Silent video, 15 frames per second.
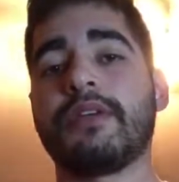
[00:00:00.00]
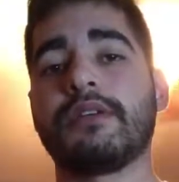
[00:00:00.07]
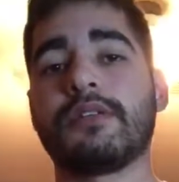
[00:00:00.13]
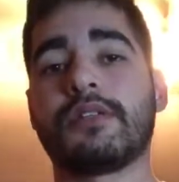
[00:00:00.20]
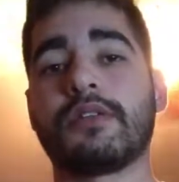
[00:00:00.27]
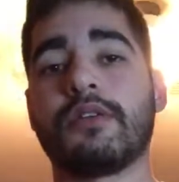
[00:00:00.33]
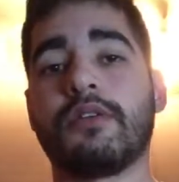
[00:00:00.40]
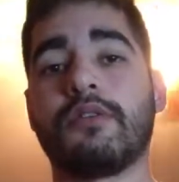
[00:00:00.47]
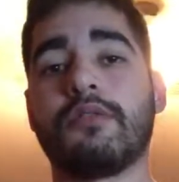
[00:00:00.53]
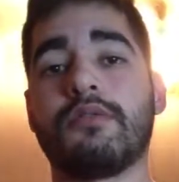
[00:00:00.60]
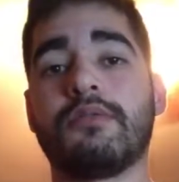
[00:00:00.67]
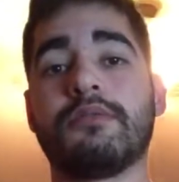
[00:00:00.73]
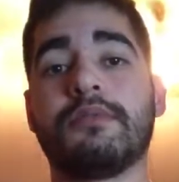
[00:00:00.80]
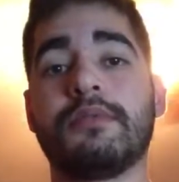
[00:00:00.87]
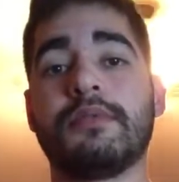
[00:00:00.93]

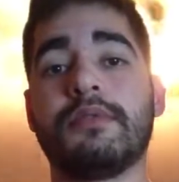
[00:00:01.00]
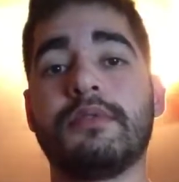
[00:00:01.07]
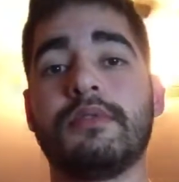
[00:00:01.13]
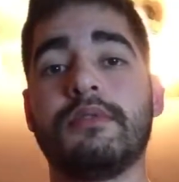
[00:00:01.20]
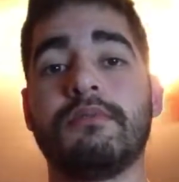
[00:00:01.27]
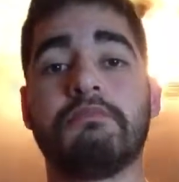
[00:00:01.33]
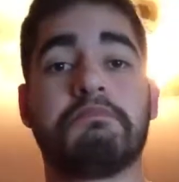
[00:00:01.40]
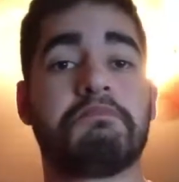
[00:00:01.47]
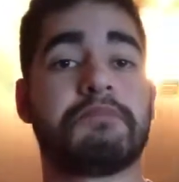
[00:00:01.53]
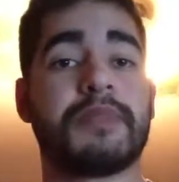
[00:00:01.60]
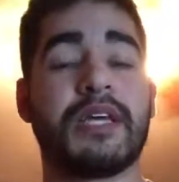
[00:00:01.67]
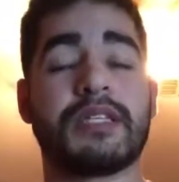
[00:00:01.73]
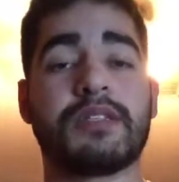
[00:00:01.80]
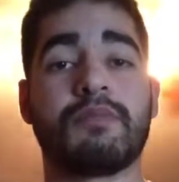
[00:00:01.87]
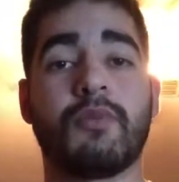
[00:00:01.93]
So
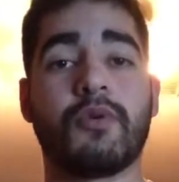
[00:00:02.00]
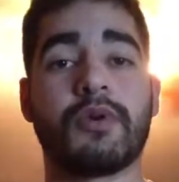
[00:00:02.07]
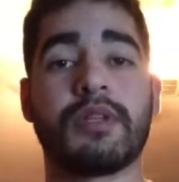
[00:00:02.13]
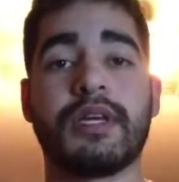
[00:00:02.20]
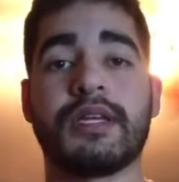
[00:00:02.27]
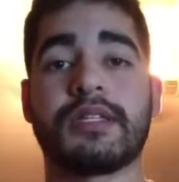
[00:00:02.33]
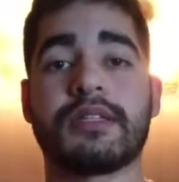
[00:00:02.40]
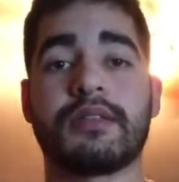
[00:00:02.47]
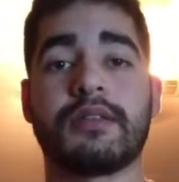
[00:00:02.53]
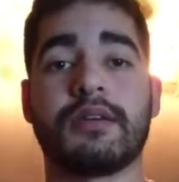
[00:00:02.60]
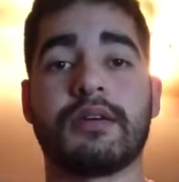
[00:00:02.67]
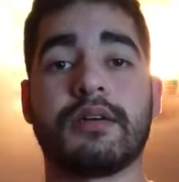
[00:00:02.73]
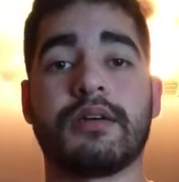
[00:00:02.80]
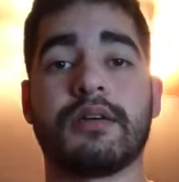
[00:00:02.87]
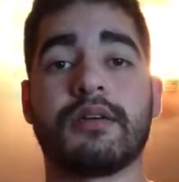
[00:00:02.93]
that's more or less
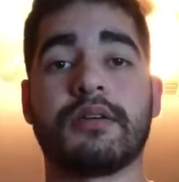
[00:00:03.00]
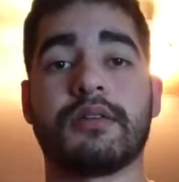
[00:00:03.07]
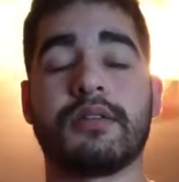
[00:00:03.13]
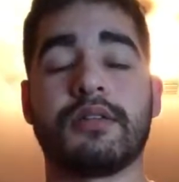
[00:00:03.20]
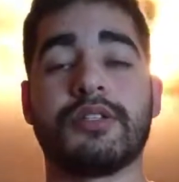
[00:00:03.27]
the